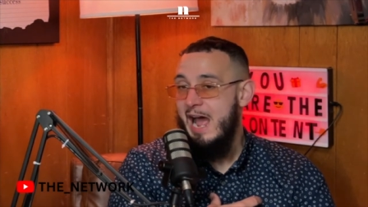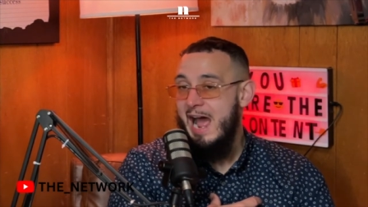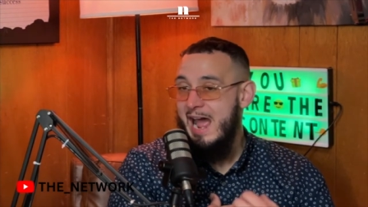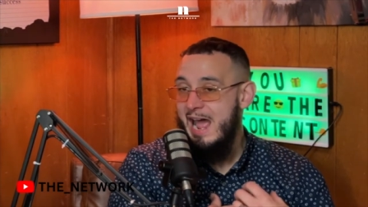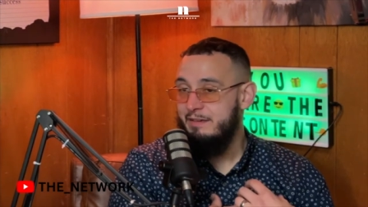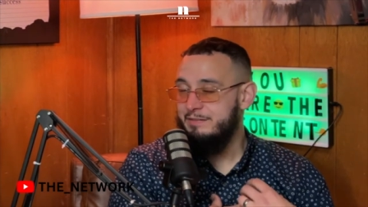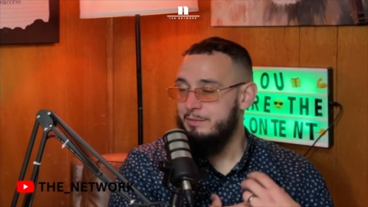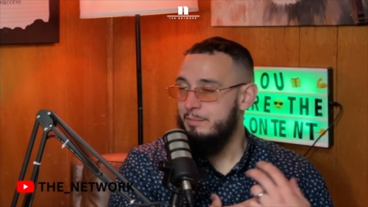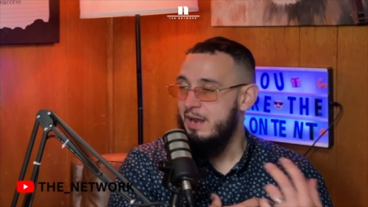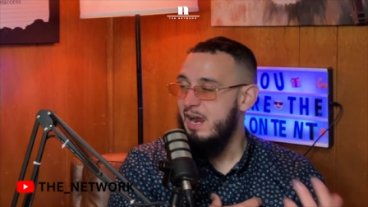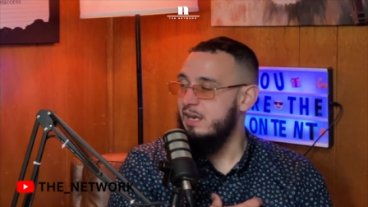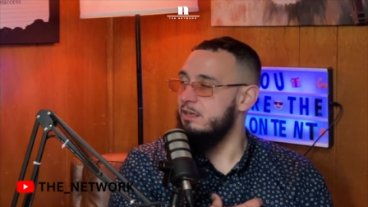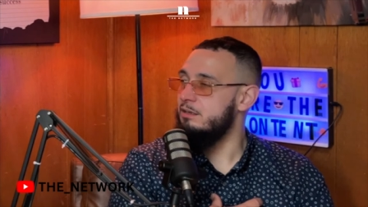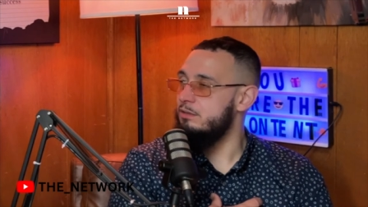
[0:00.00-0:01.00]
I have somebody
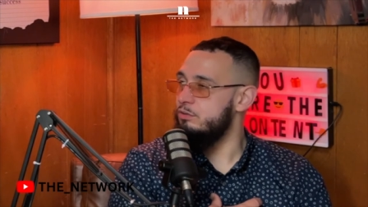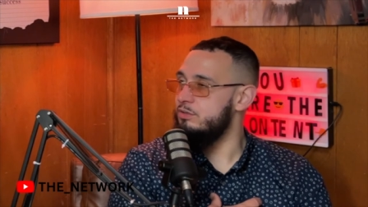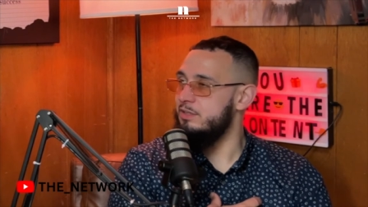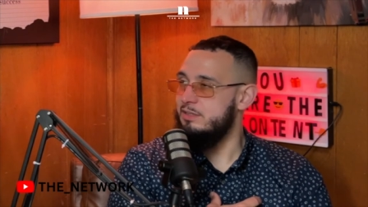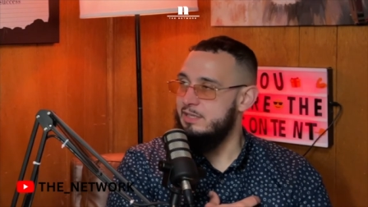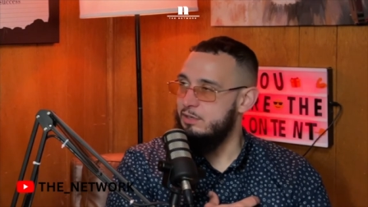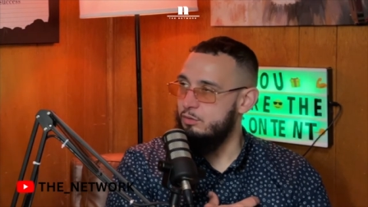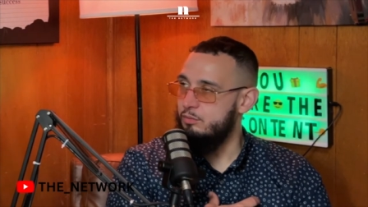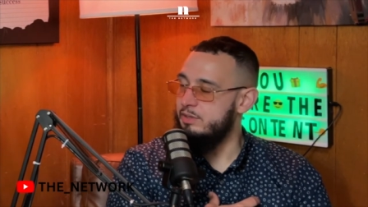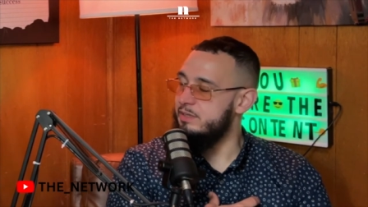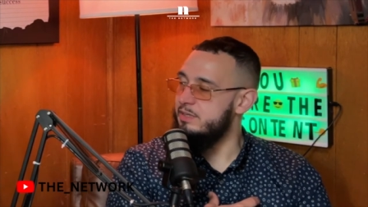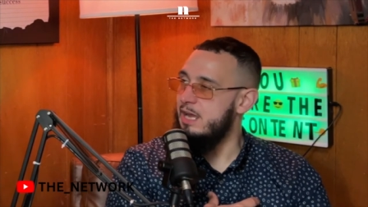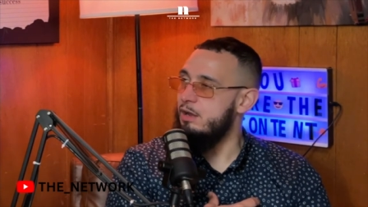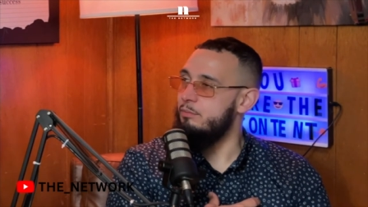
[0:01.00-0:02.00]
I could close a deal
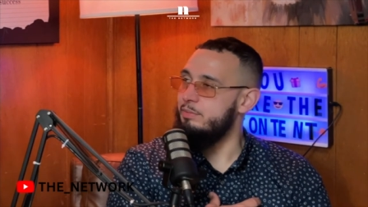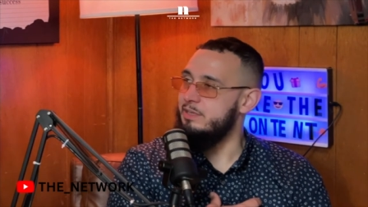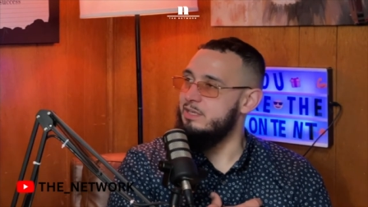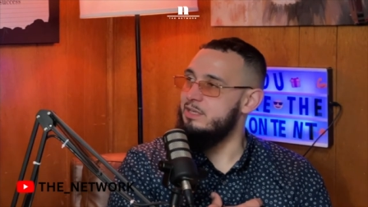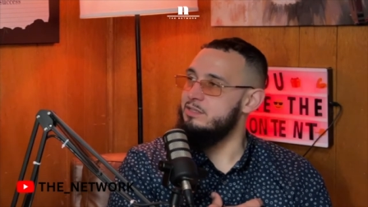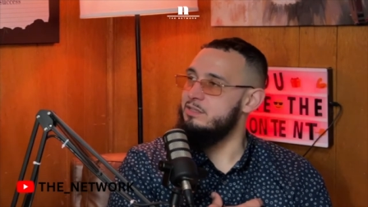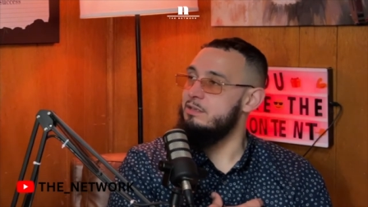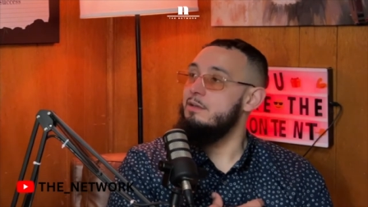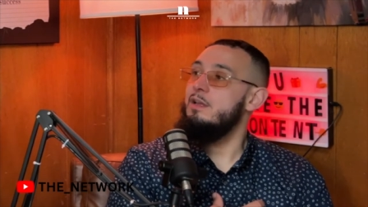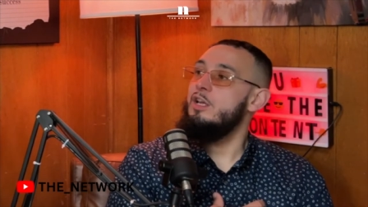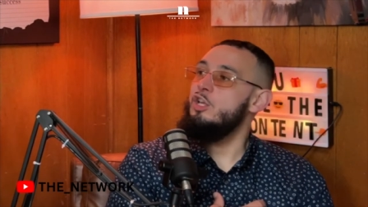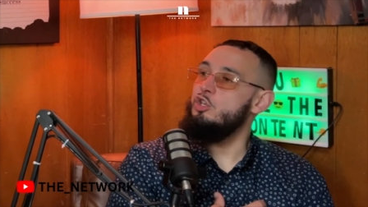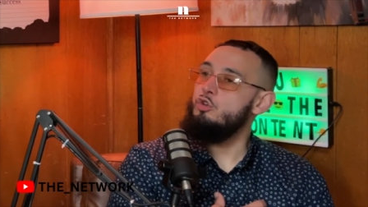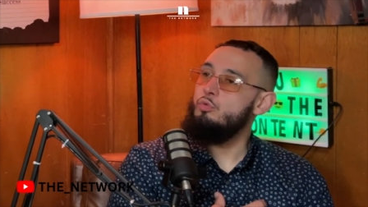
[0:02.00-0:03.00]
with now because
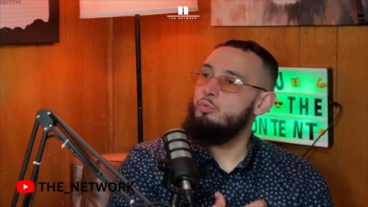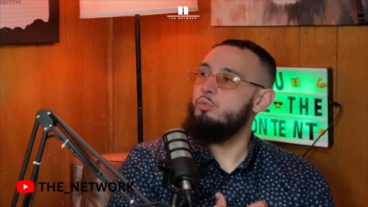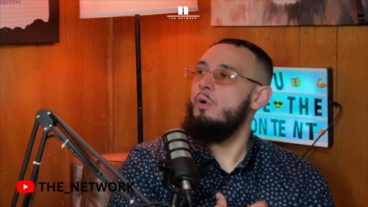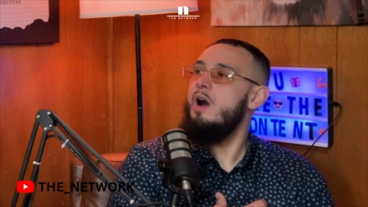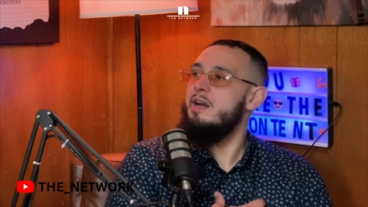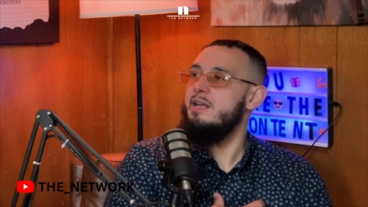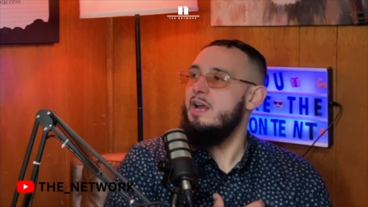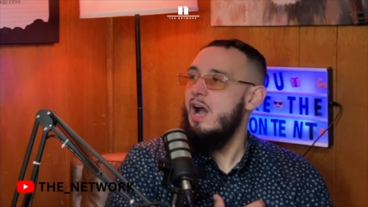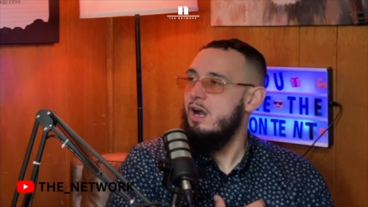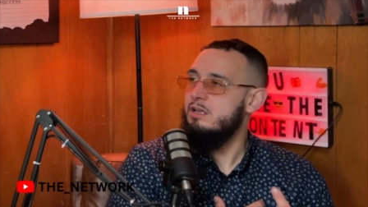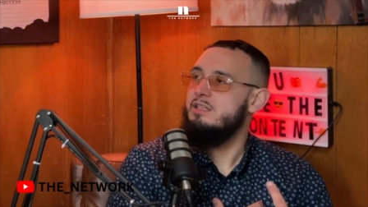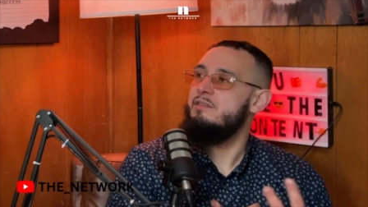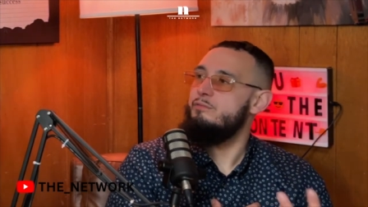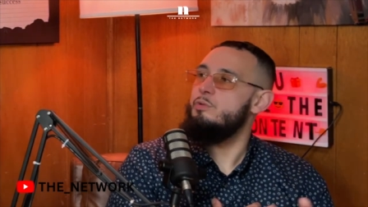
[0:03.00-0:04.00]
right. you want it. I'll
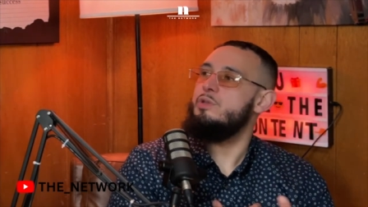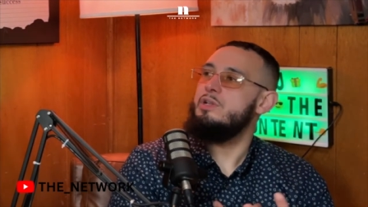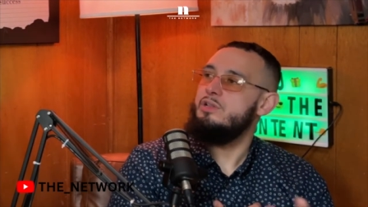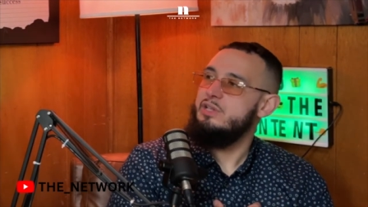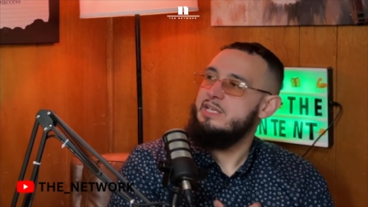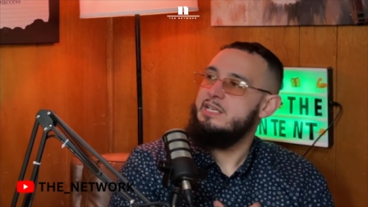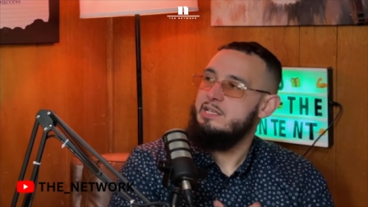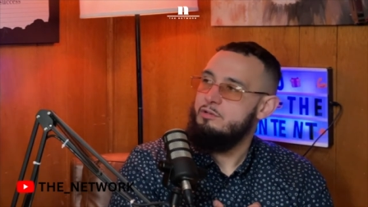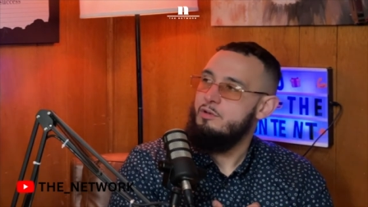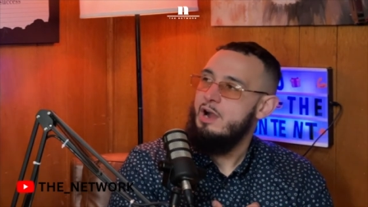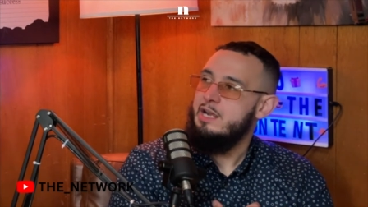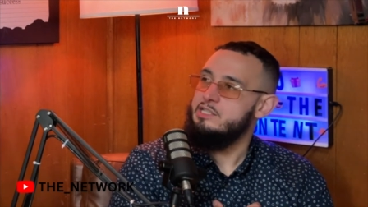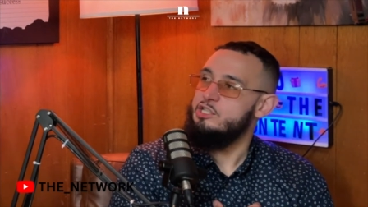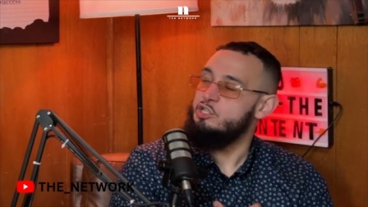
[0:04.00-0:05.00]
give you the lead,
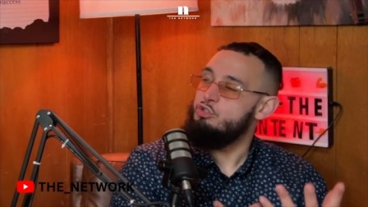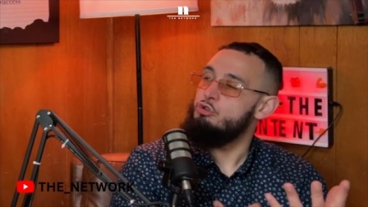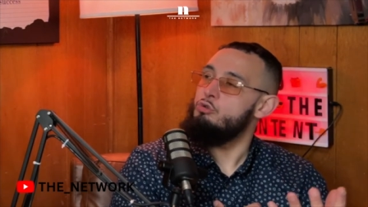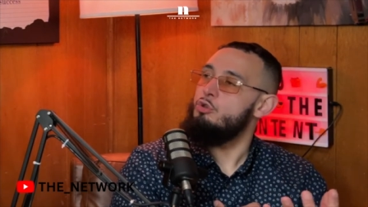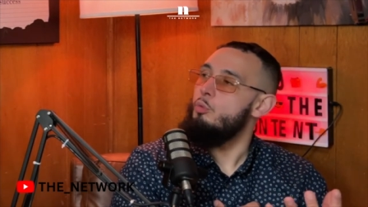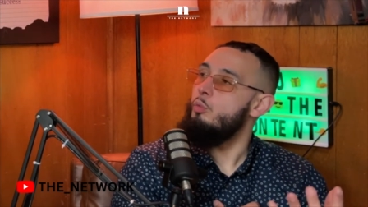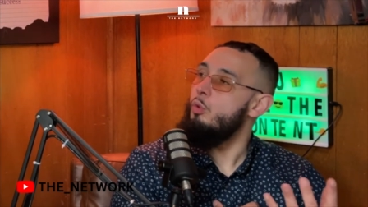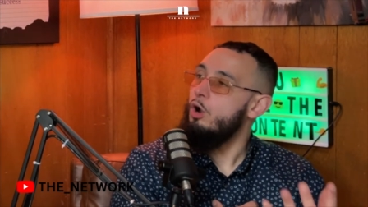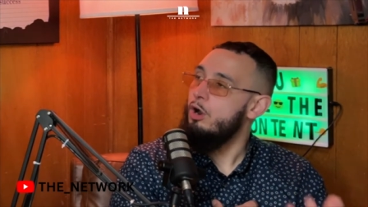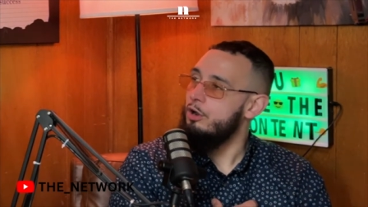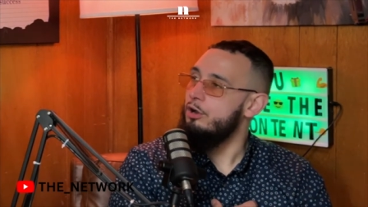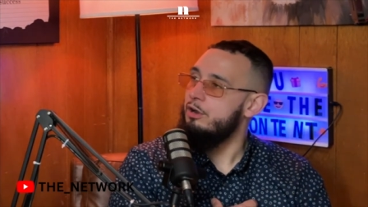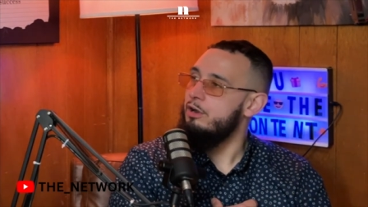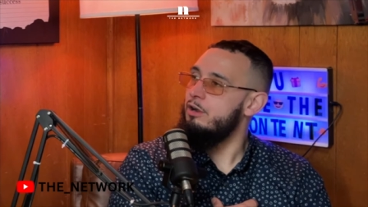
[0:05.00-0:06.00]
right? Just do the
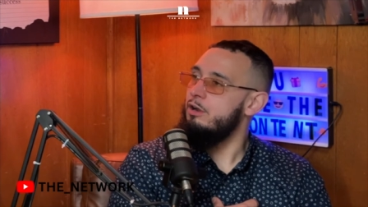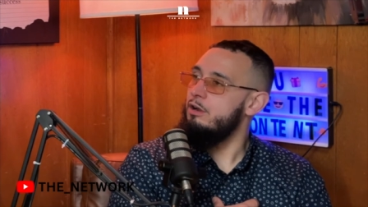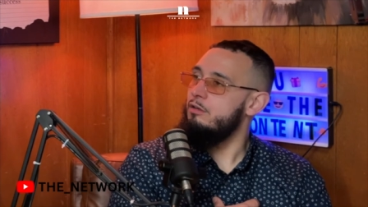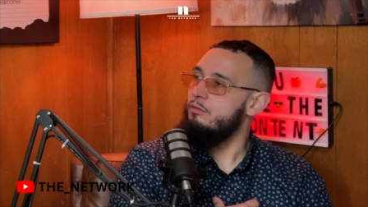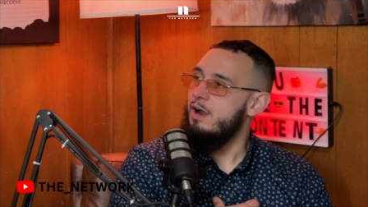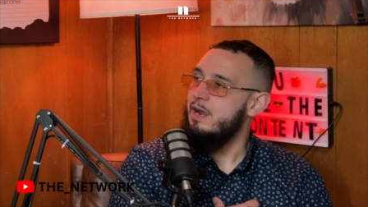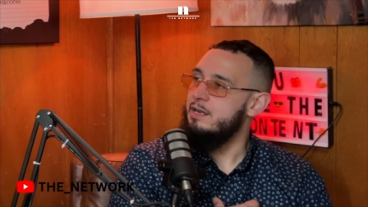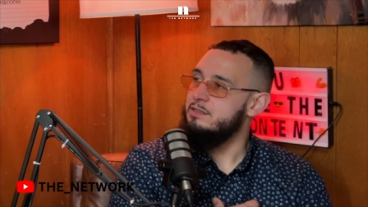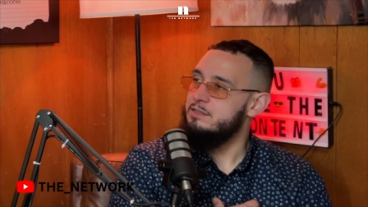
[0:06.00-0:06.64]
work. Right. right?